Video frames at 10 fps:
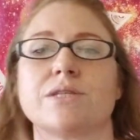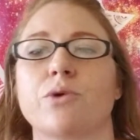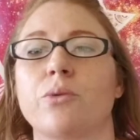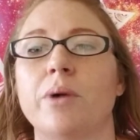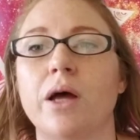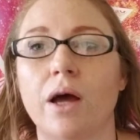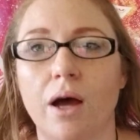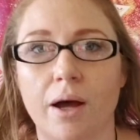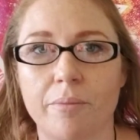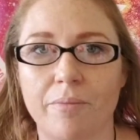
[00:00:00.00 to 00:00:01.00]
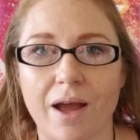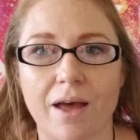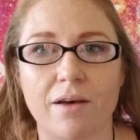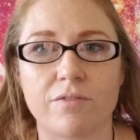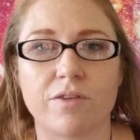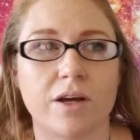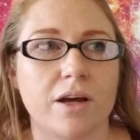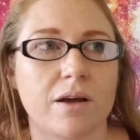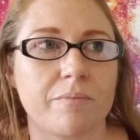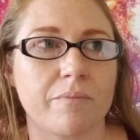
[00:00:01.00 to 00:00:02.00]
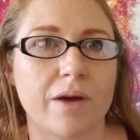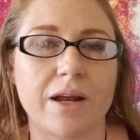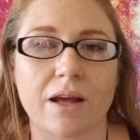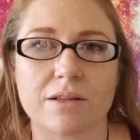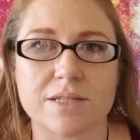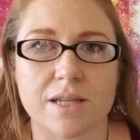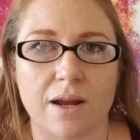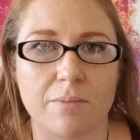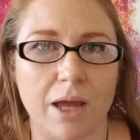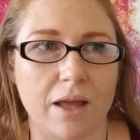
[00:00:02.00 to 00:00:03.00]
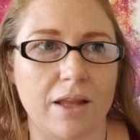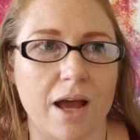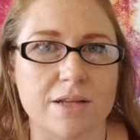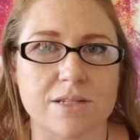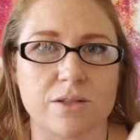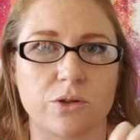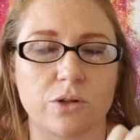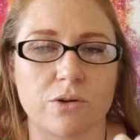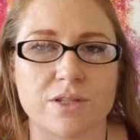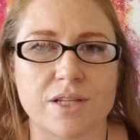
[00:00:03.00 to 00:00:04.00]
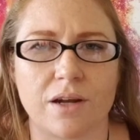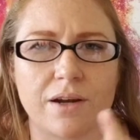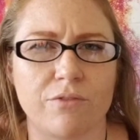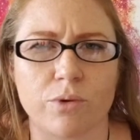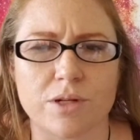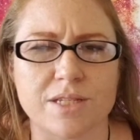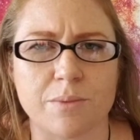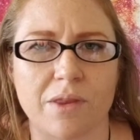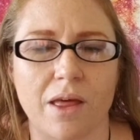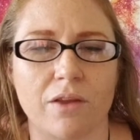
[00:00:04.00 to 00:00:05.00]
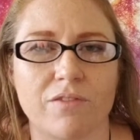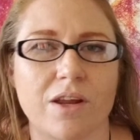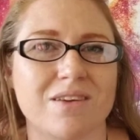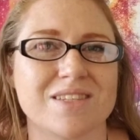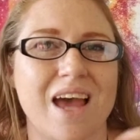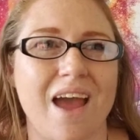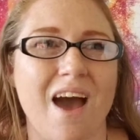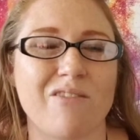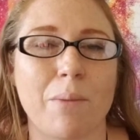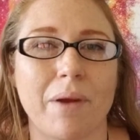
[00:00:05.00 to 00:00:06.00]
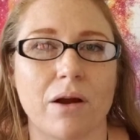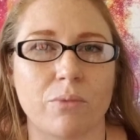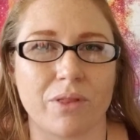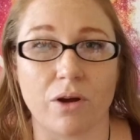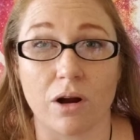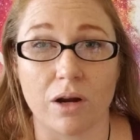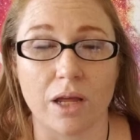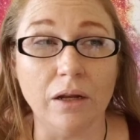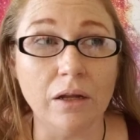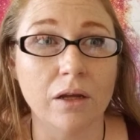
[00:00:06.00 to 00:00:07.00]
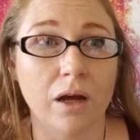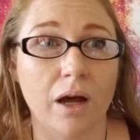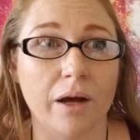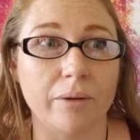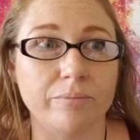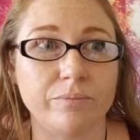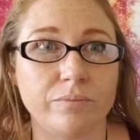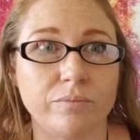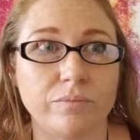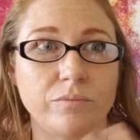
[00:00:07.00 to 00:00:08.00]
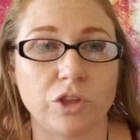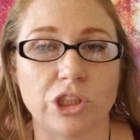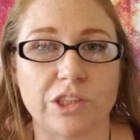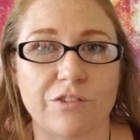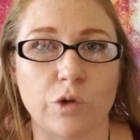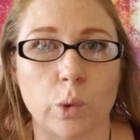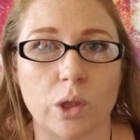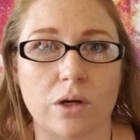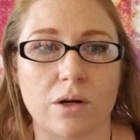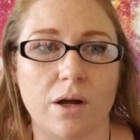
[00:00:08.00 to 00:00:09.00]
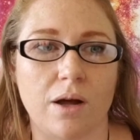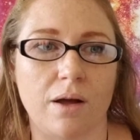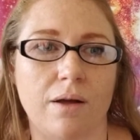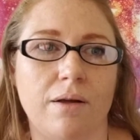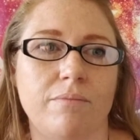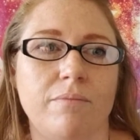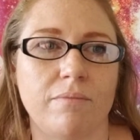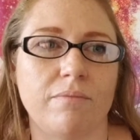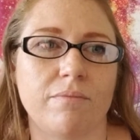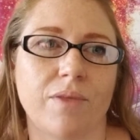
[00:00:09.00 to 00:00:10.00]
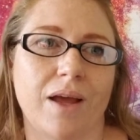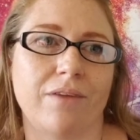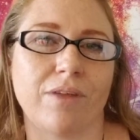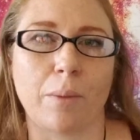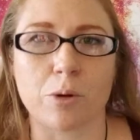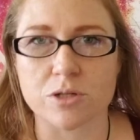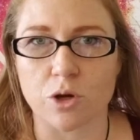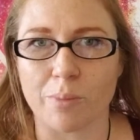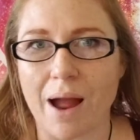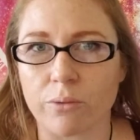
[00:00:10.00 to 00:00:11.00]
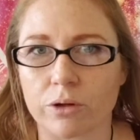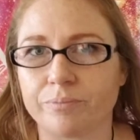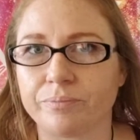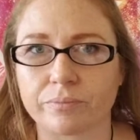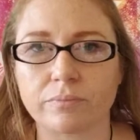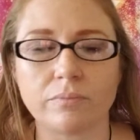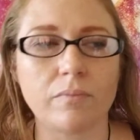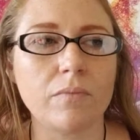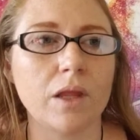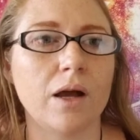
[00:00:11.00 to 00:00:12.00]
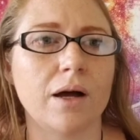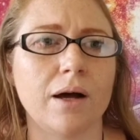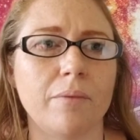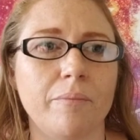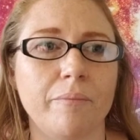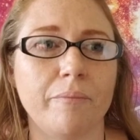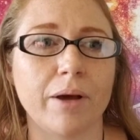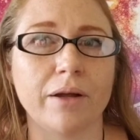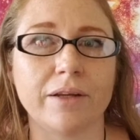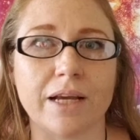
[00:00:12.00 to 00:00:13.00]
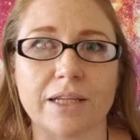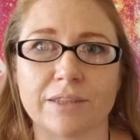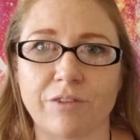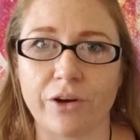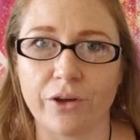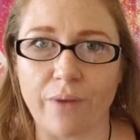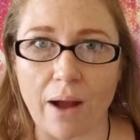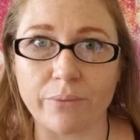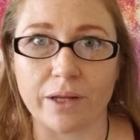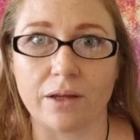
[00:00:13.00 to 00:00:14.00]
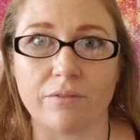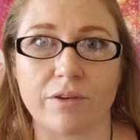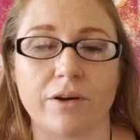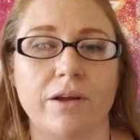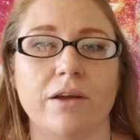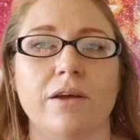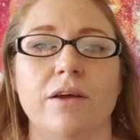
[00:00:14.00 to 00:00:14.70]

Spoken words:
room. I have a necklace that I made that has a little lotus on it. I've worn in some of the other videos. I have it paired with garnet, just for kind of like personal power. But yes, very grounding, very